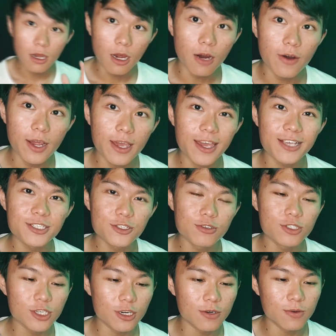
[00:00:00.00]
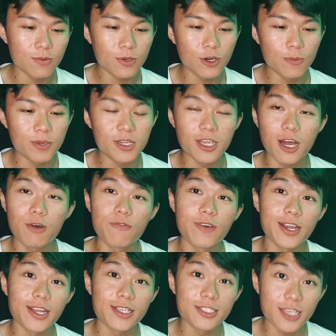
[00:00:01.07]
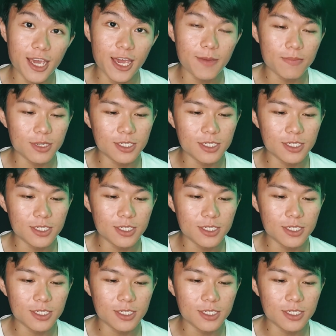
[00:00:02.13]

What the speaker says: Alright, as usual, we open the Yahoo Finance app.